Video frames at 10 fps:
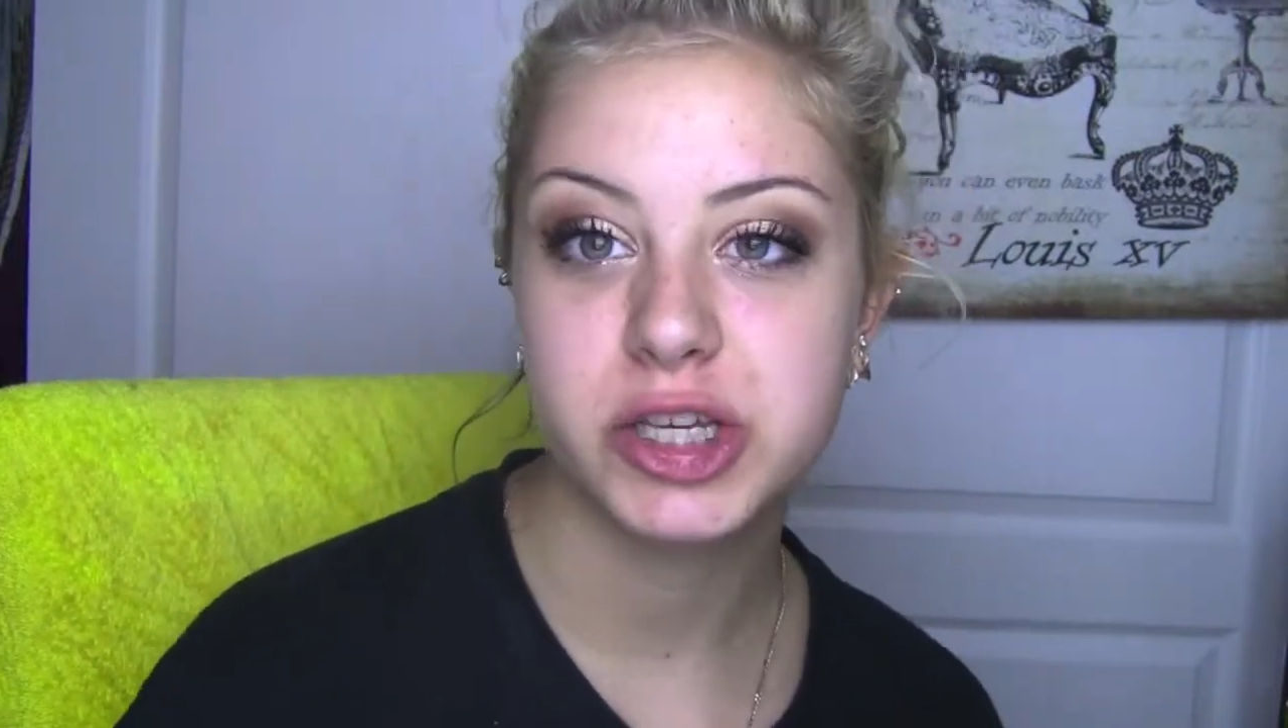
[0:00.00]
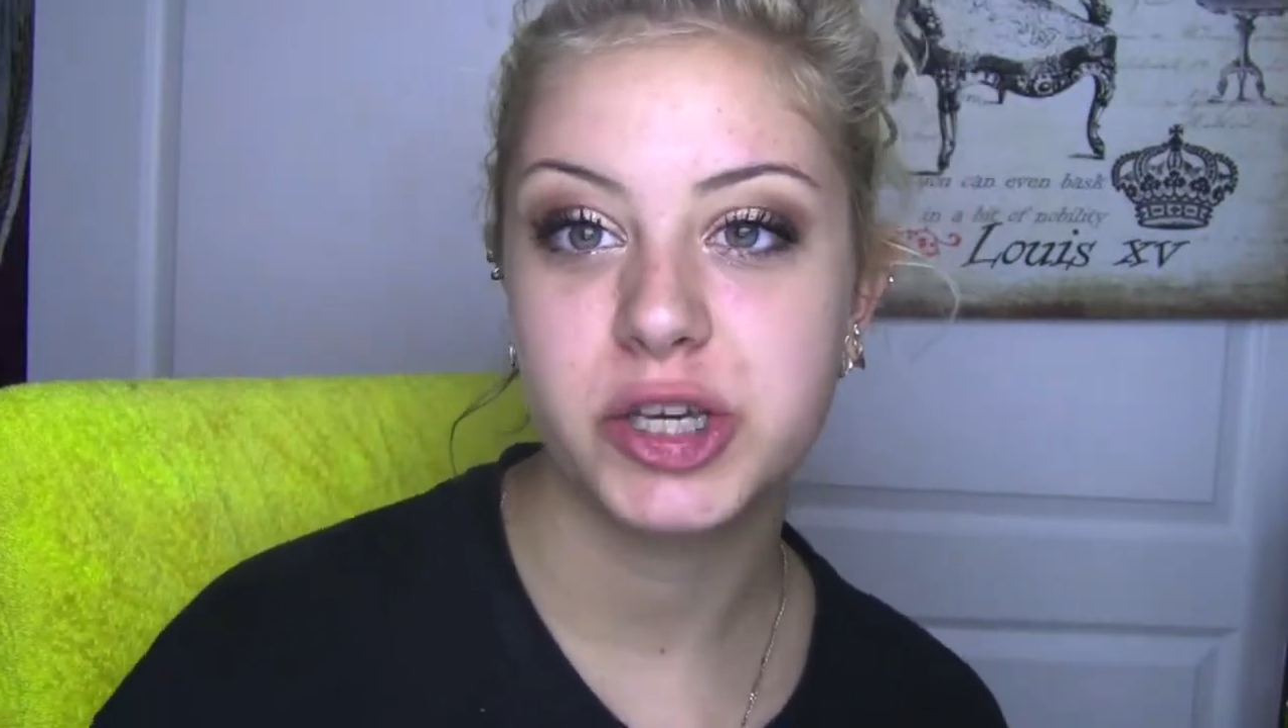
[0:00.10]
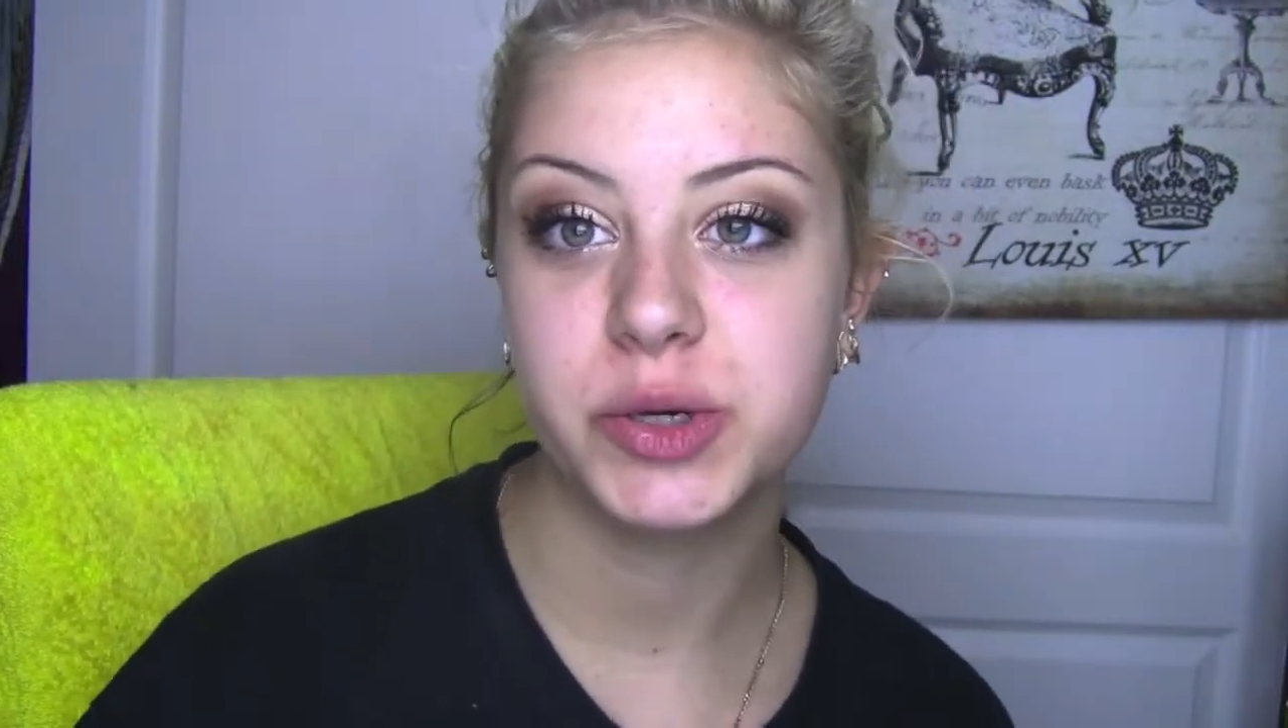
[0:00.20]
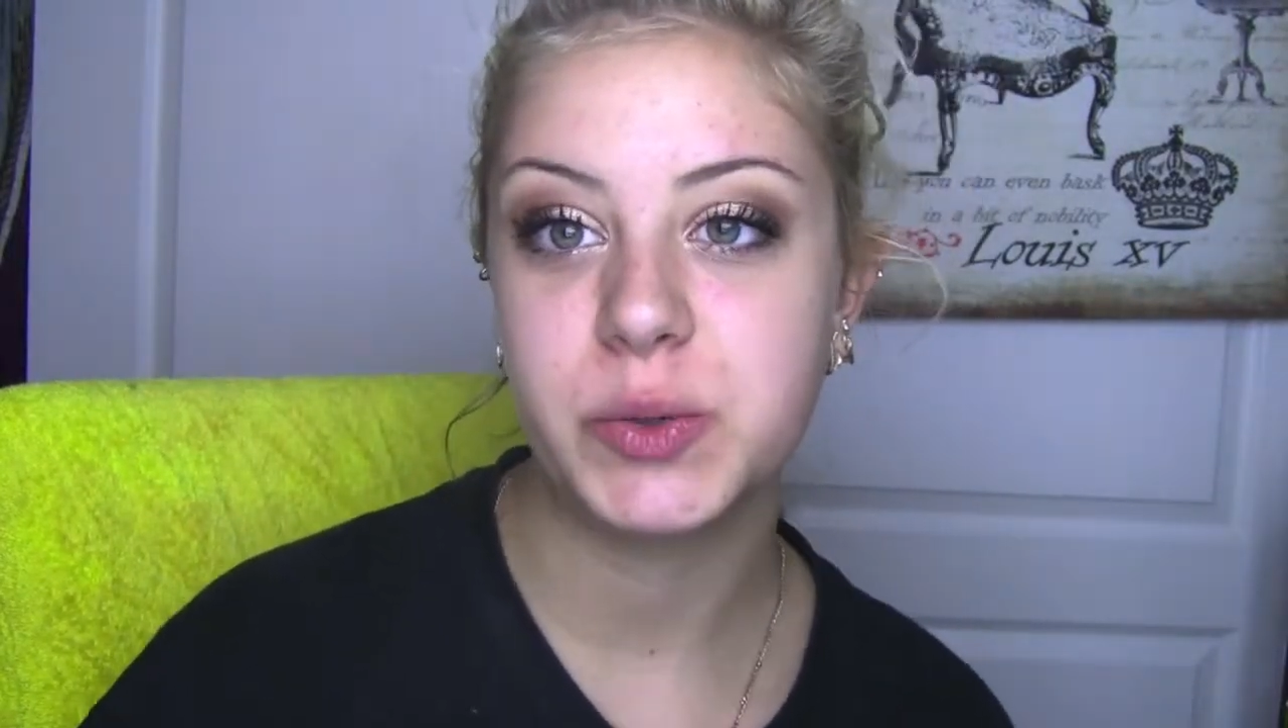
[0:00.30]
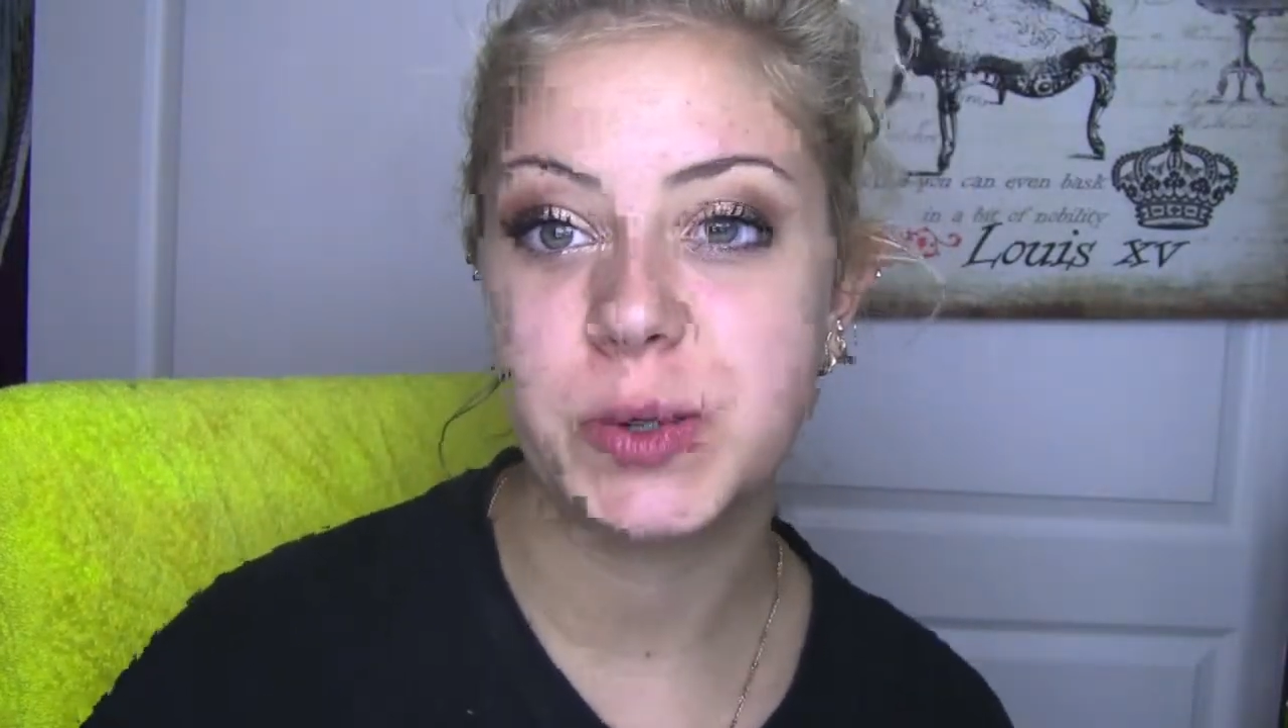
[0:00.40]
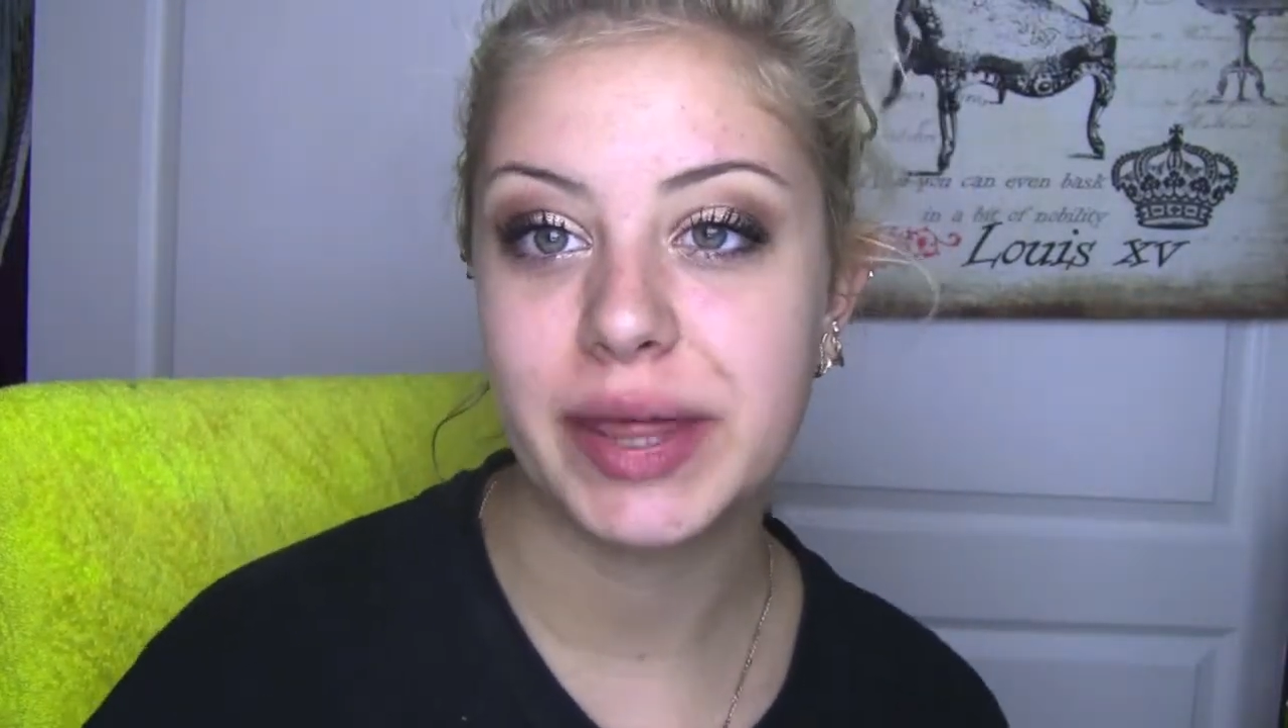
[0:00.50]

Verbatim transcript: to you